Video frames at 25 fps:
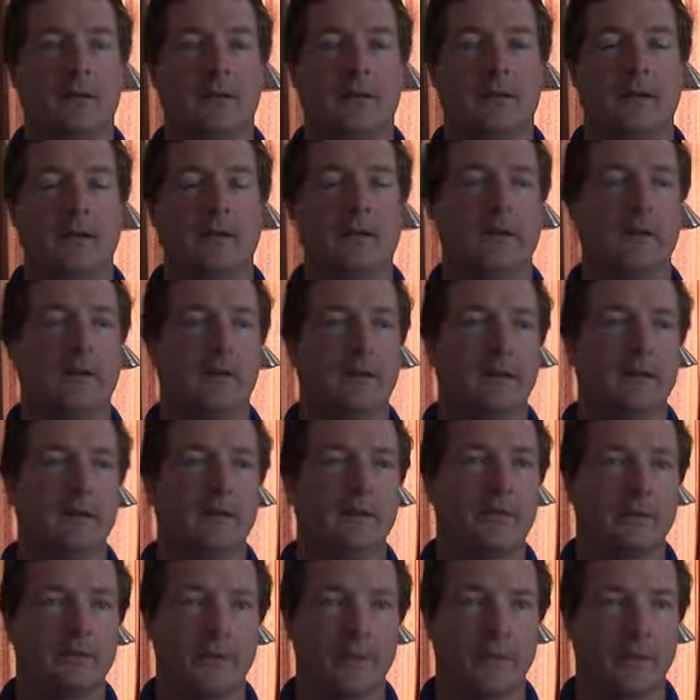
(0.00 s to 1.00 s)
they need to
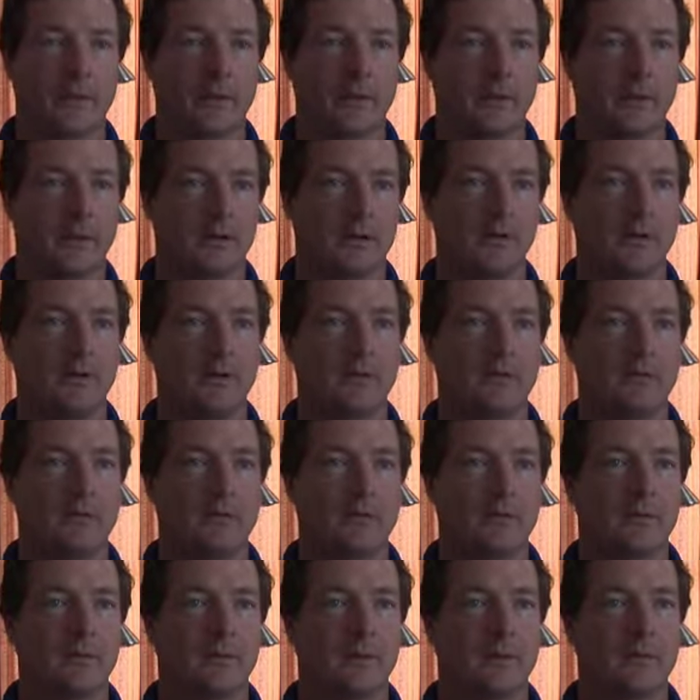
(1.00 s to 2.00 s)
support
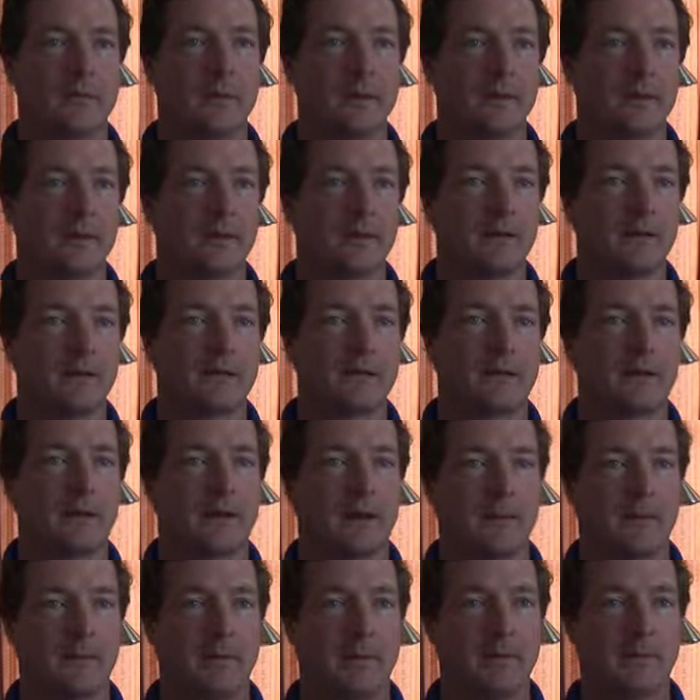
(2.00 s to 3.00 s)
huge overhead, a
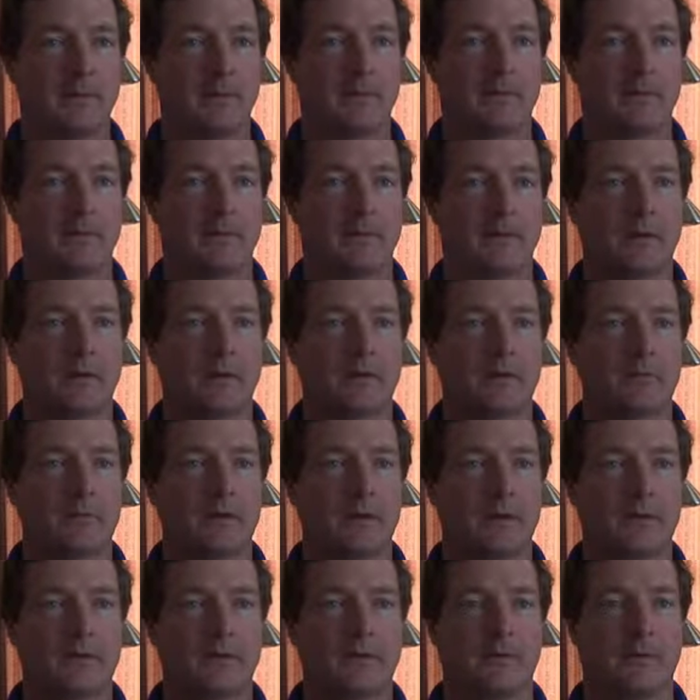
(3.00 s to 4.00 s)
lot of people involved, a
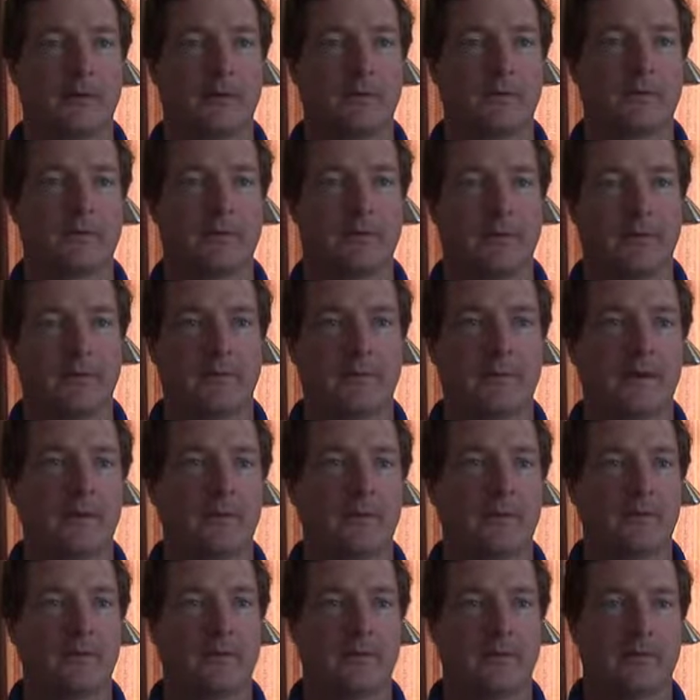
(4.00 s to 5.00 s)
lot of directors,
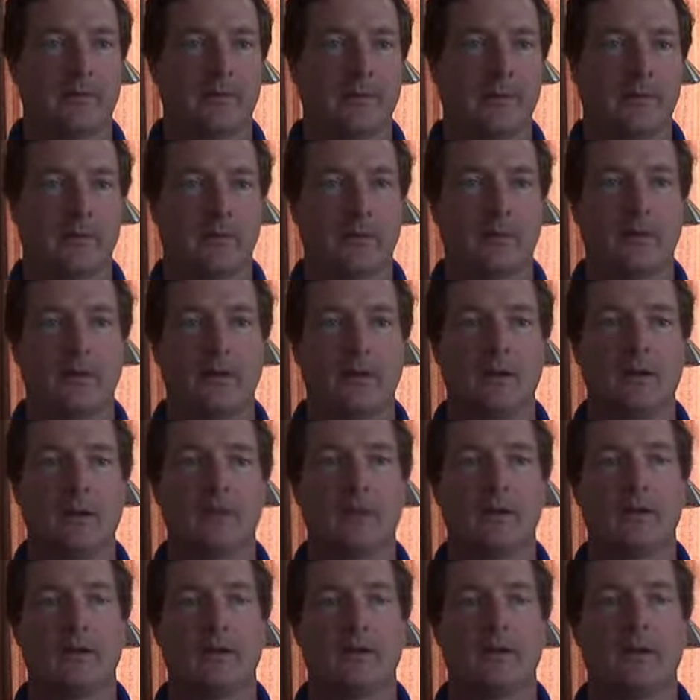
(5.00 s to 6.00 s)
executives, etc.
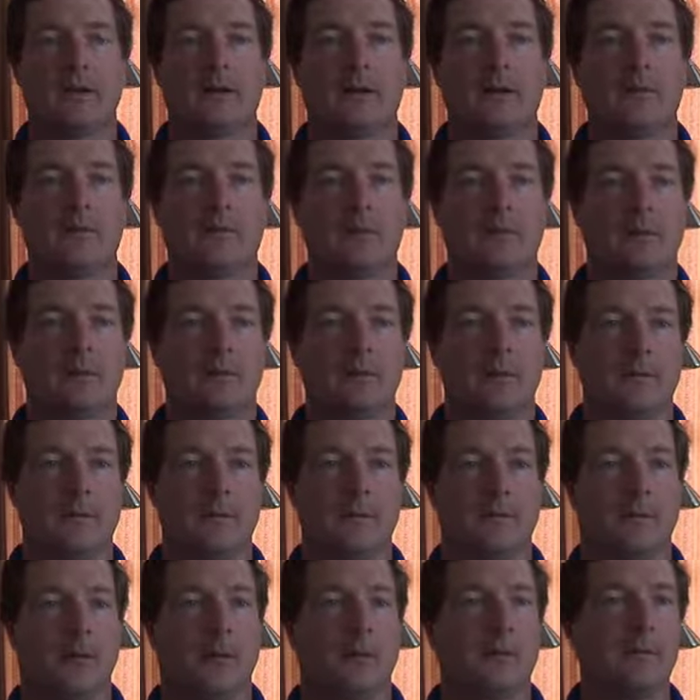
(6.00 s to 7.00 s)

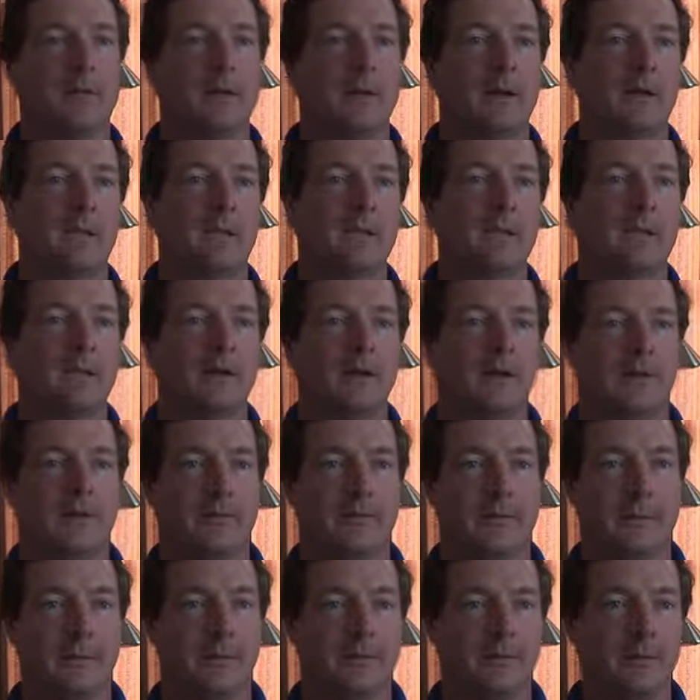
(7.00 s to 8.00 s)
I'm doing this
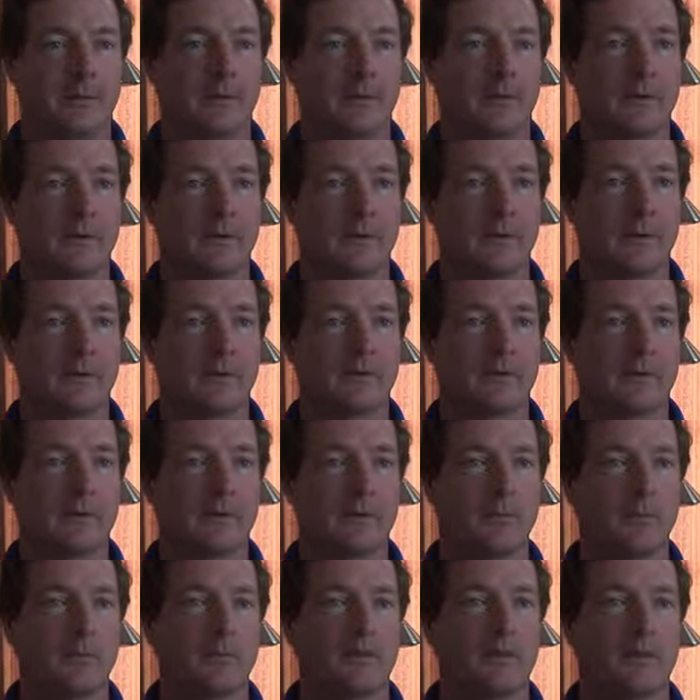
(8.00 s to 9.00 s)
a bit differently.
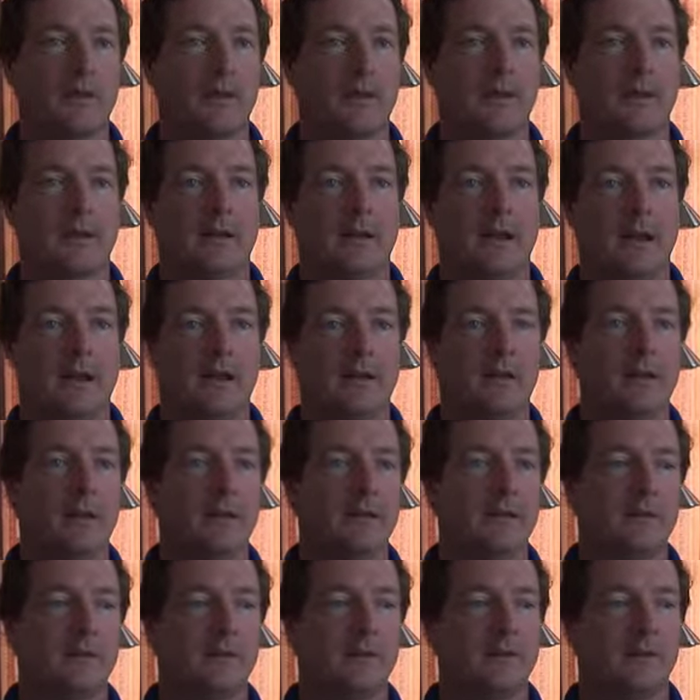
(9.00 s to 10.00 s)
It's more like
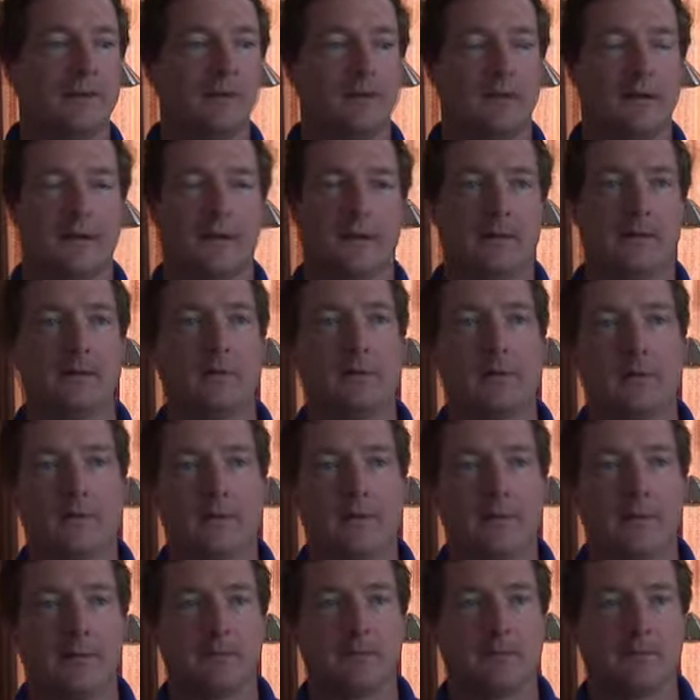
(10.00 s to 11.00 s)
hiring an
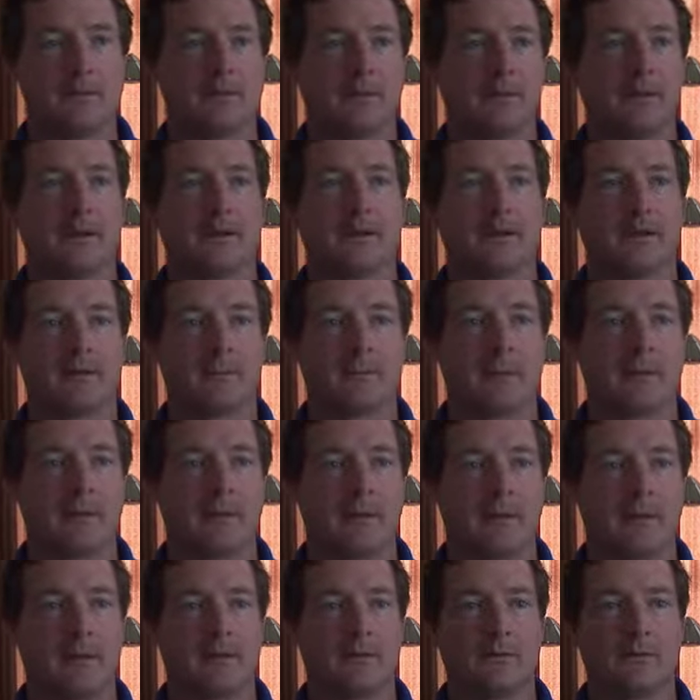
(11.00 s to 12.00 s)
employee, but you're not an
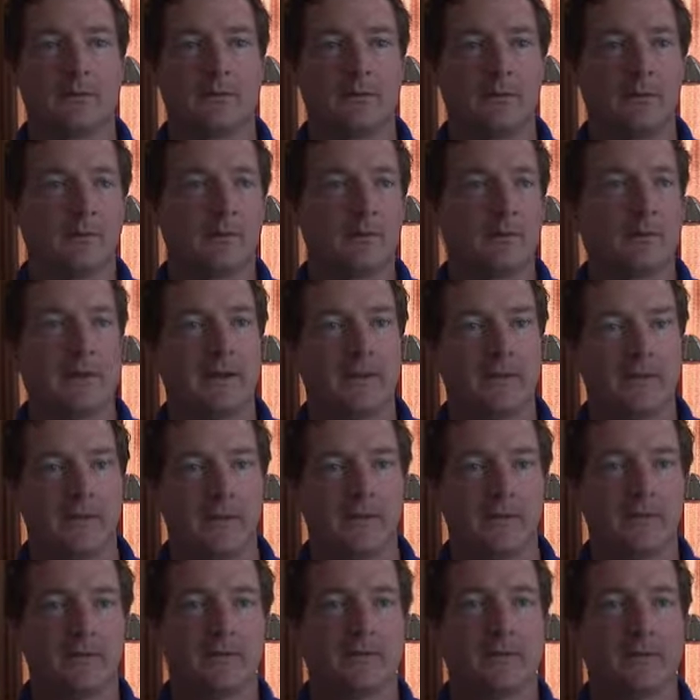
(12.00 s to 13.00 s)
employee. You're an independent
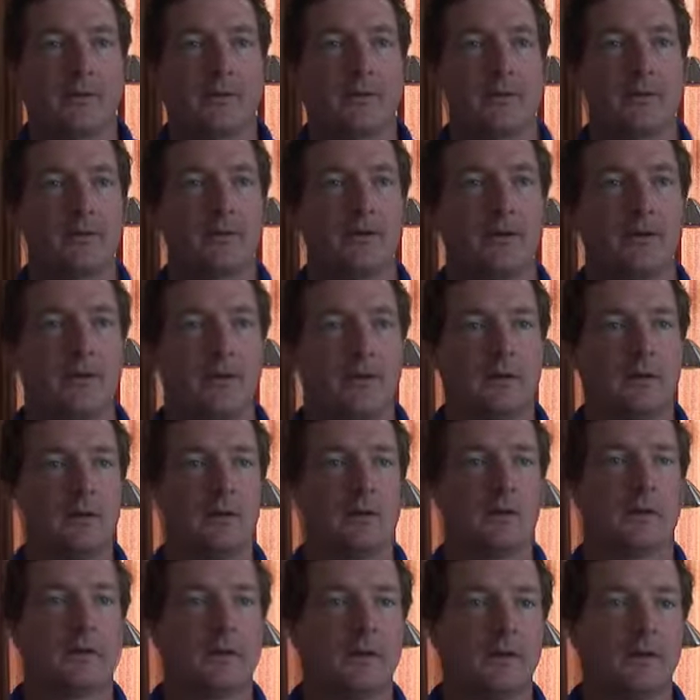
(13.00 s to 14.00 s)
business owner.
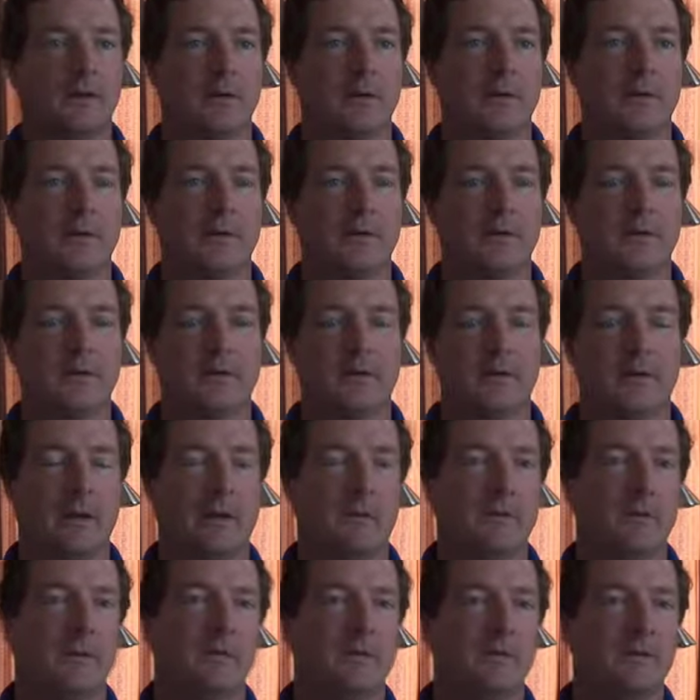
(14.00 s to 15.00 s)
You're running your business. I
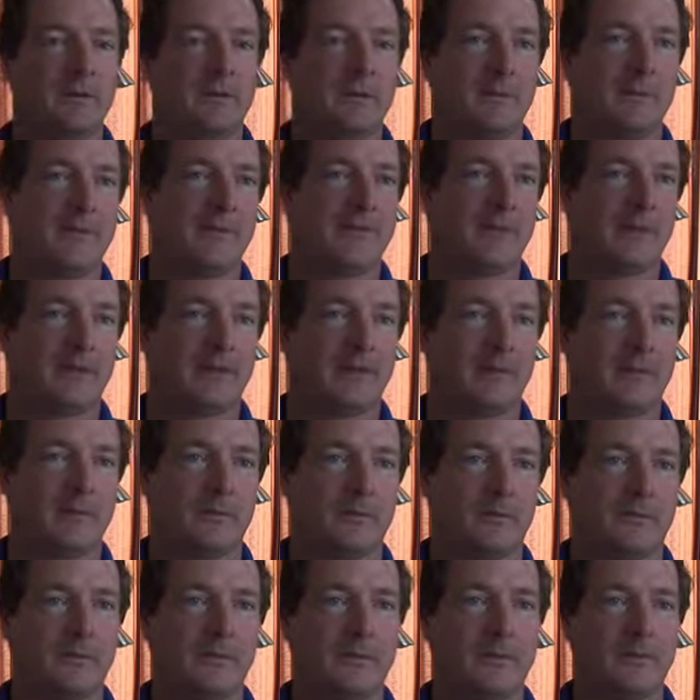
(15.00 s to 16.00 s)
want you to be
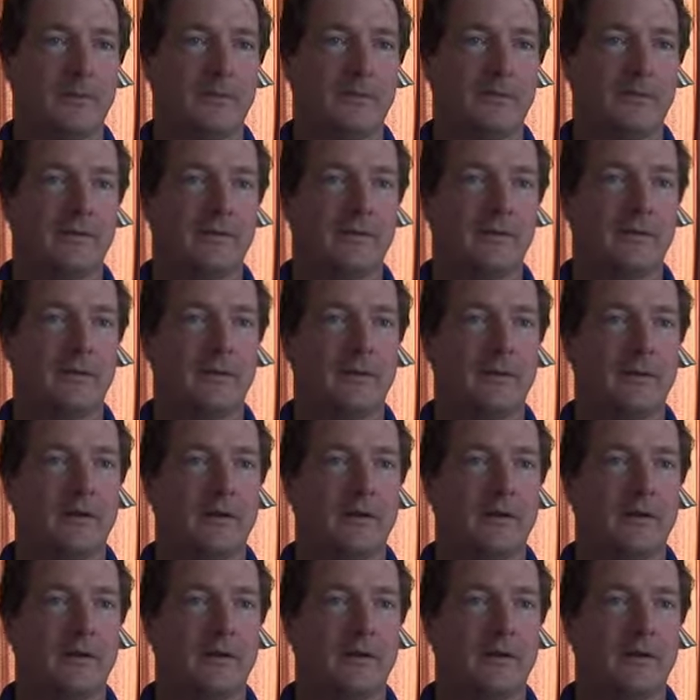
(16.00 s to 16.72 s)
successful in your business,